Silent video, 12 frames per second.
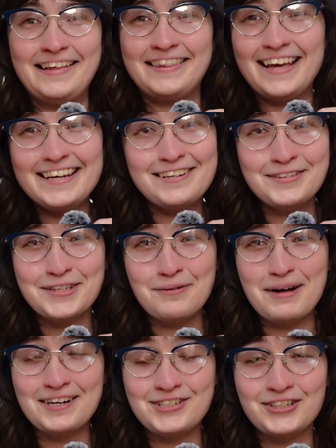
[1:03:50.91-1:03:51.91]
Thank you so
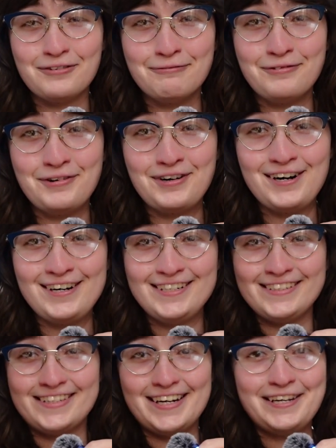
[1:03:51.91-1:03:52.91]
much for
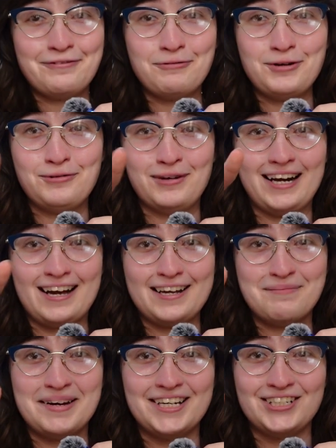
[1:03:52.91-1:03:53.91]
sitting through what I
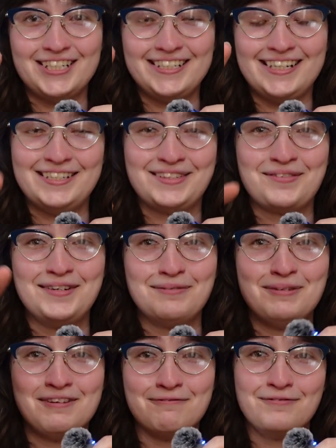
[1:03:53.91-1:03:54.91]
imagine is going to
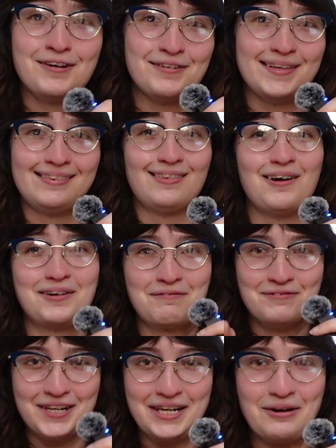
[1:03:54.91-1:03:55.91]
be a very long
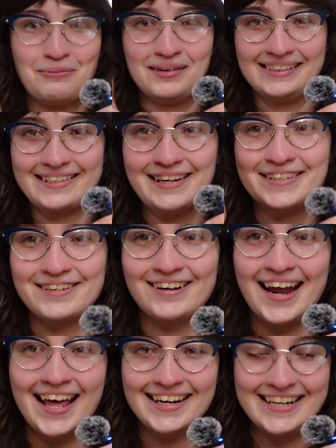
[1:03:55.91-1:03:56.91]
video once I
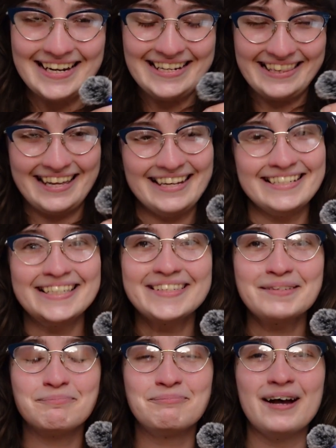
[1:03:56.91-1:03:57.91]
start editing
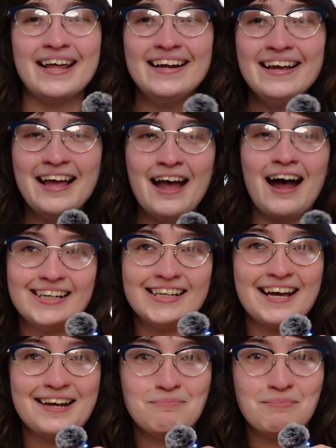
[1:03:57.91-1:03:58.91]
this. But
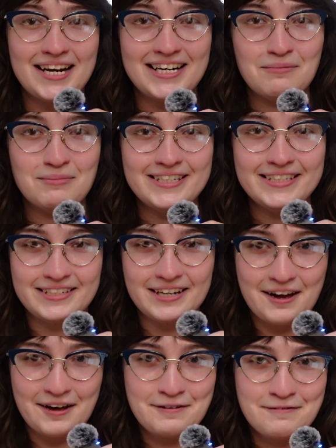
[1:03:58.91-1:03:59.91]
again, my name is
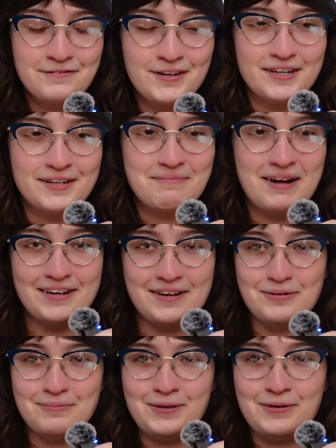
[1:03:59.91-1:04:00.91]
Dove. Um, I
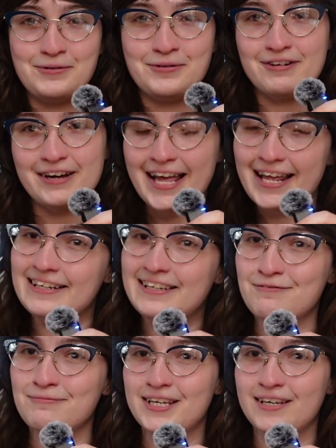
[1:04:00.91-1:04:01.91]
hope you go ahead and
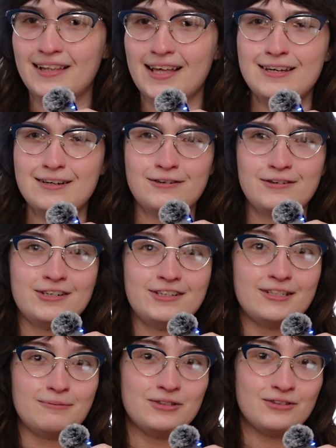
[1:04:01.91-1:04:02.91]
give me a like or a
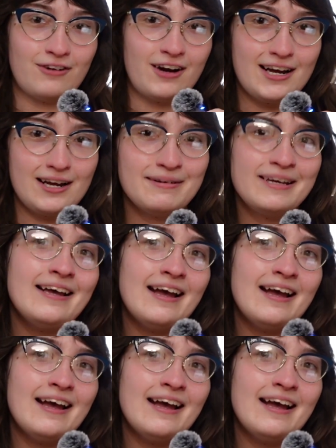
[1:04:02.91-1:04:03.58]
subscribe.